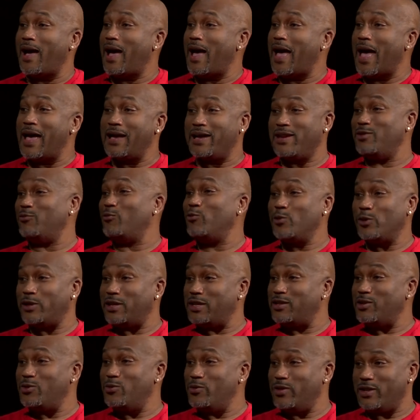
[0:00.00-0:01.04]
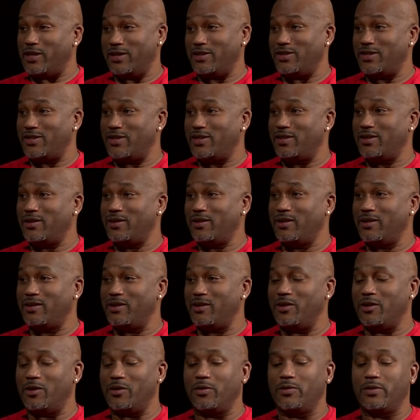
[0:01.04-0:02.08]
I can really do this. Right.
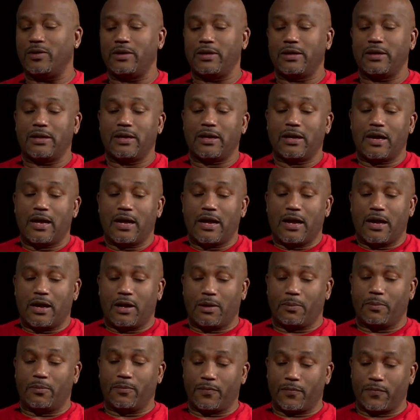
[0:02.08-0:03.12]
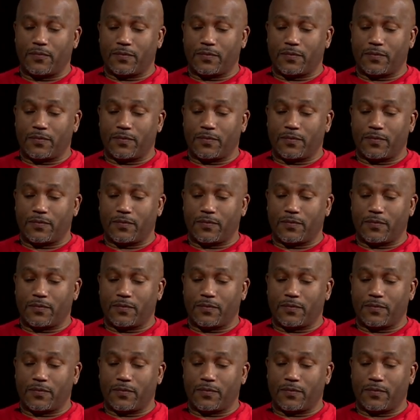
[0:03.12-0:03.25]
You know, um,